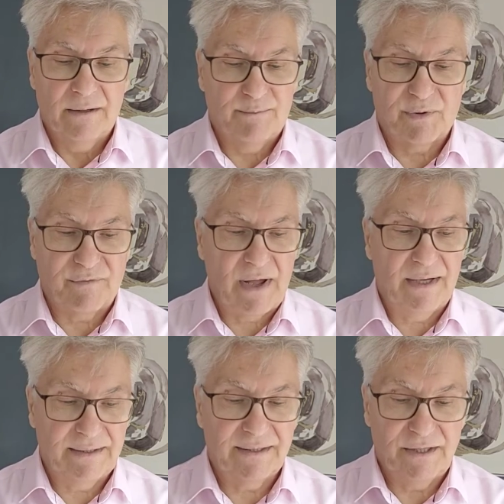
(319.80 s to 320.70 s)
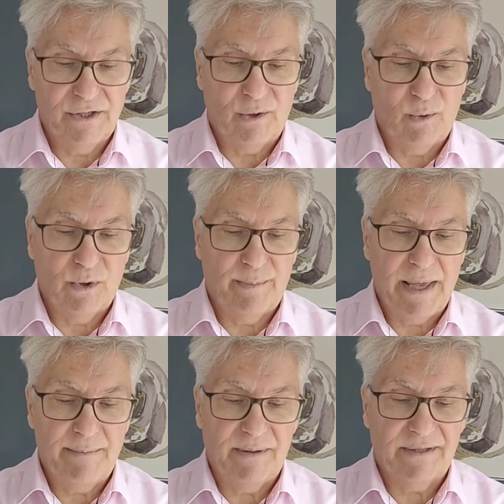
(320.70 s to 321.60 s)
provide all the
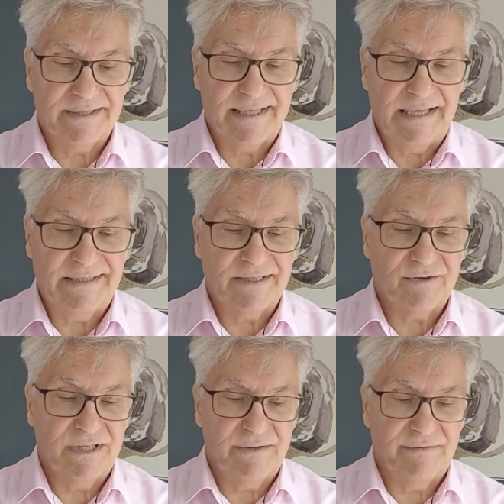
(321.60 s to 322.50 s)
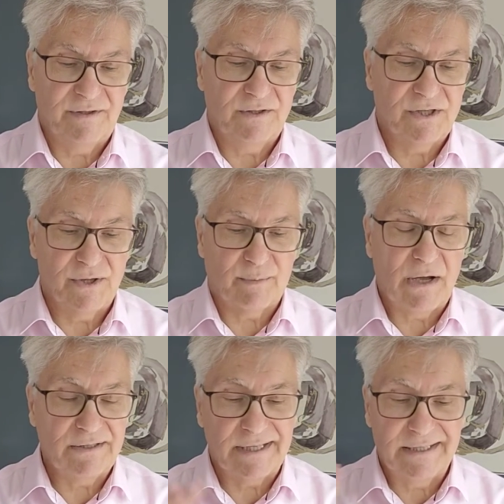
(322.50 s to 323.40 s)
people that's necessary to filter the
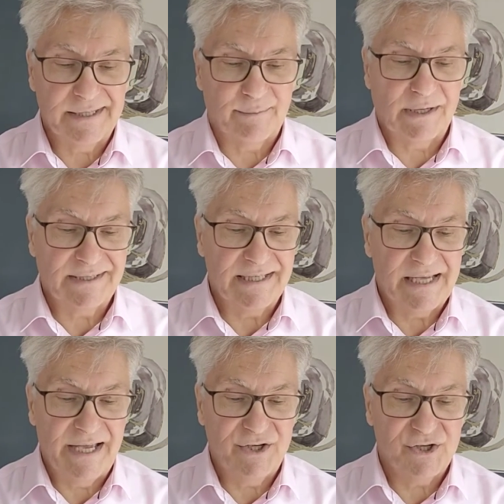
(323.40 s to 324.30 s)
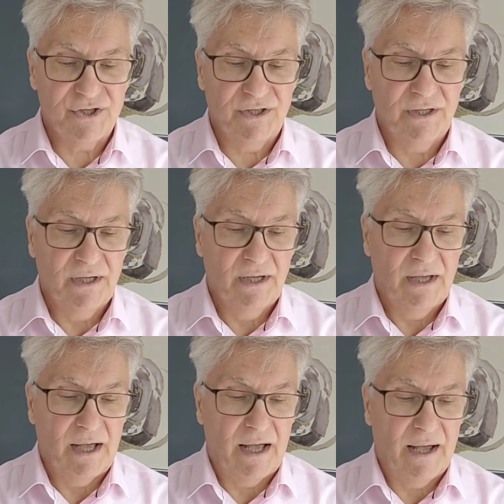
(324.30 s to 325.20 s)
process, the presentation,
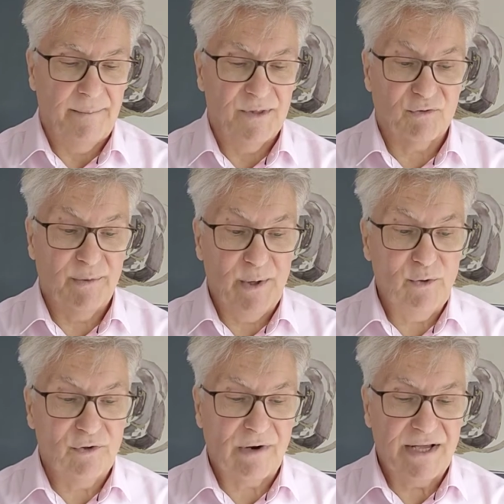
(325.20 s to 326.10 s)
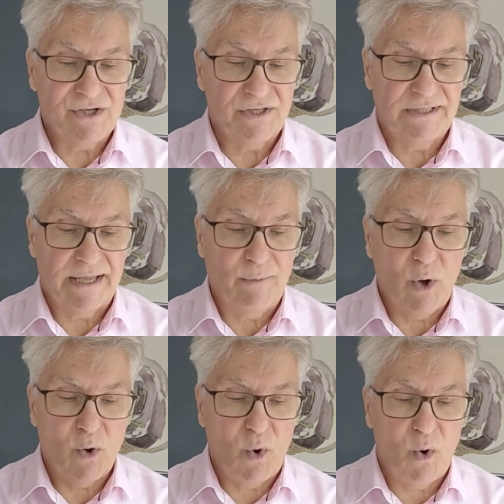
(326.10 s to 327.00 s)
the remuneration scheme,
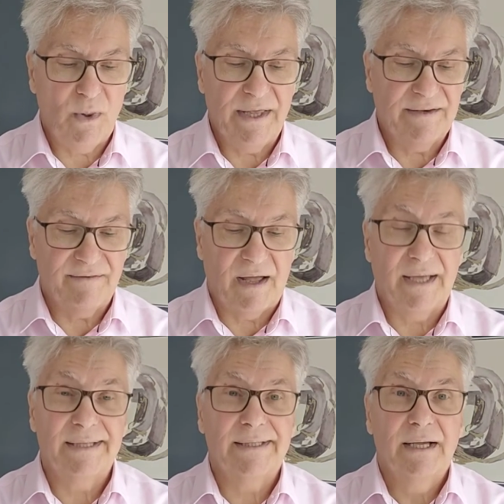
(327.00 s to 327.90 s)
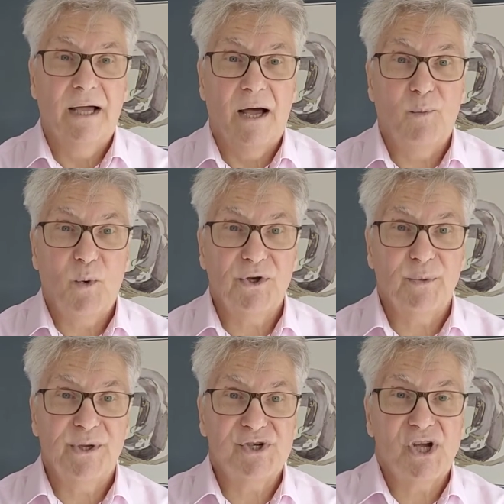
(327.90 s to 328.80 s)
all the advice. And what
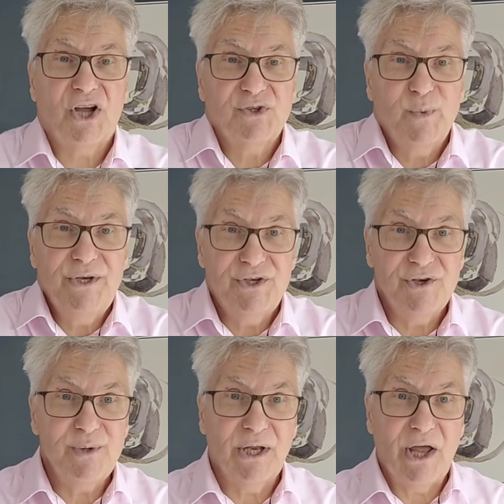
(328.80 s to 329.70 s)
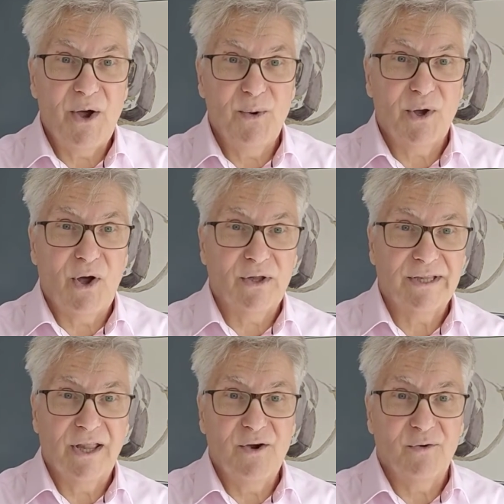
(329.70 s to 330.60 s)
do we charge? We do a low
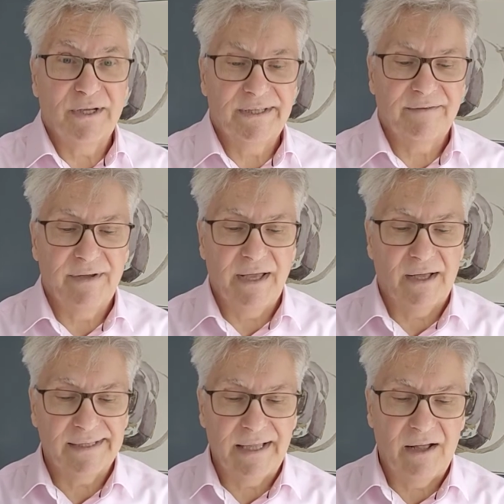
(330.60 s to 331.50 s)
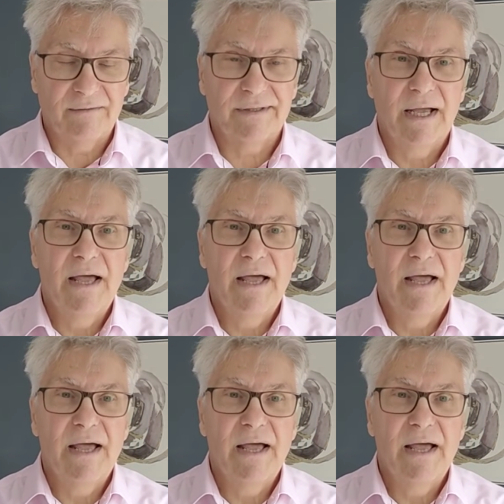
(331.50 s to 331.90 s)
cost, low risk fee ourselves.